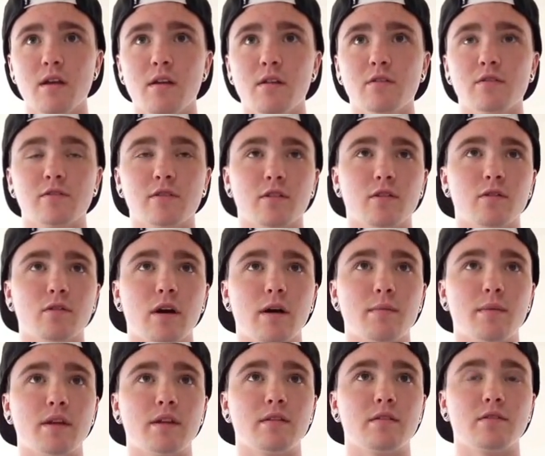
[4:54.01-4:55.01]
So I
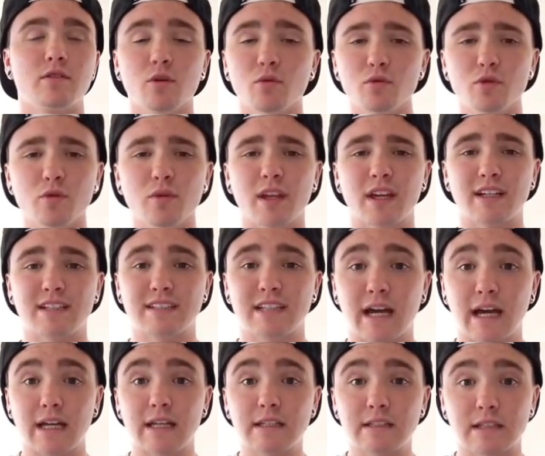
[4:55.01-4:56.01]
mean, don't do like a
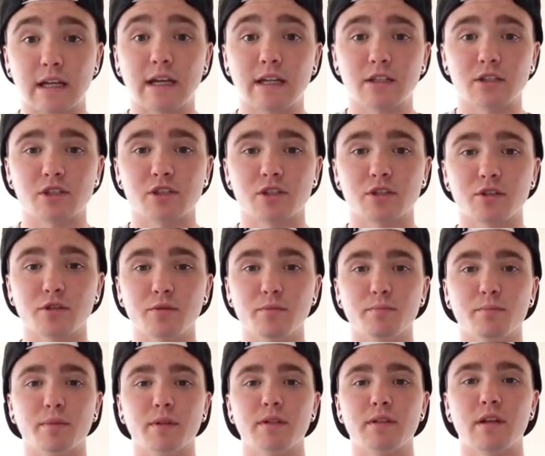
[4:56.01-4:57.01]
tight shirt,
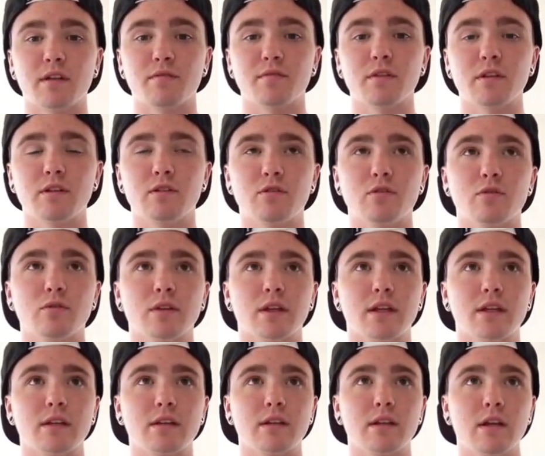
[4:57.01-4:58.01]
but definitely do
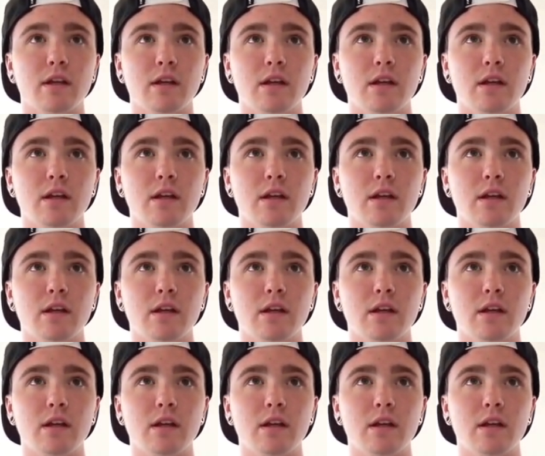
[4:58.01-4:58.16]
like